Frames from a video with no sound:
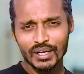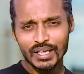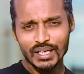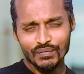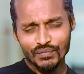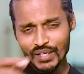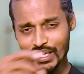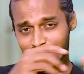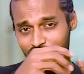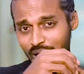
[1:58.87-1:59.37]

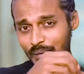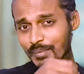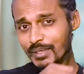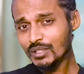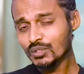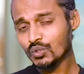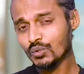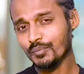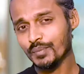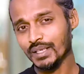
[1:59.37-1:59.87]
If they're coming
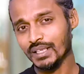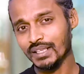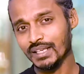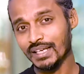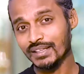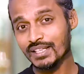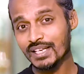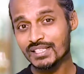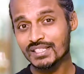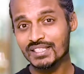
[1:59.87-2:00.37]
to me
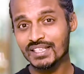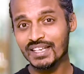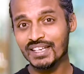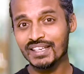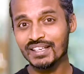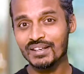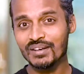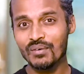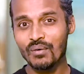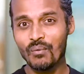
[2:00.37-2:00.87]
and they're
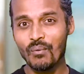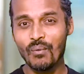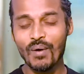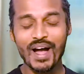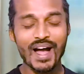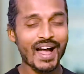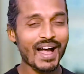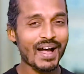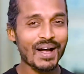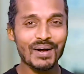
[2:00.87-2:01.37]
saying,
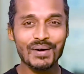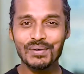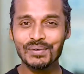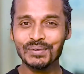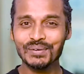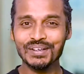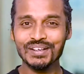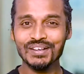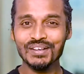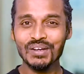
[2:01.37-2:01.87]
wow,
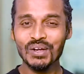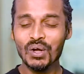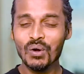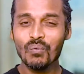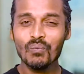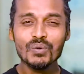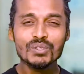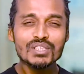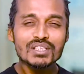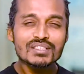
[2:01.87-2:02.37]

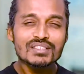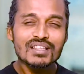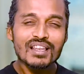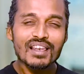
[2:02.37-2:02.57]
we just